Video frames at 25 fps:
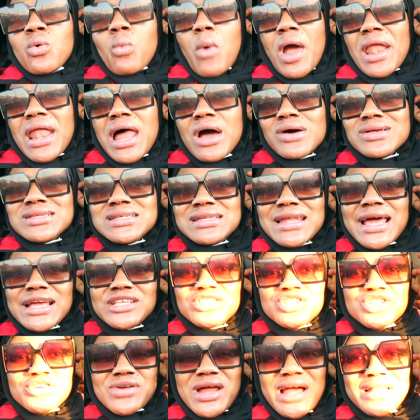when I was in
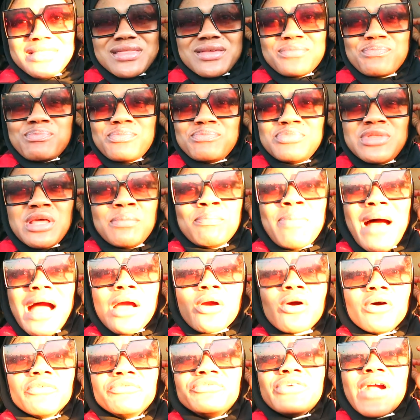Nigeria, the
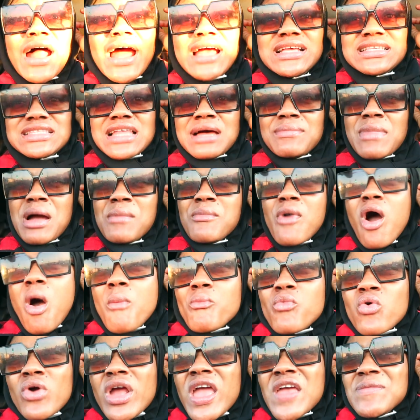bag of rice that my
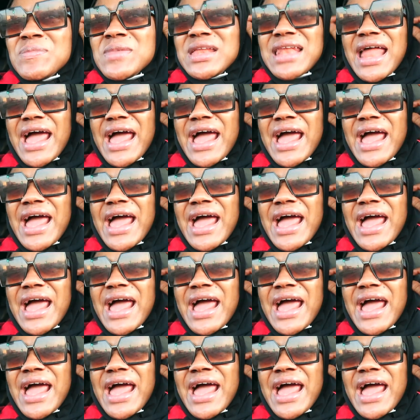mom gave me,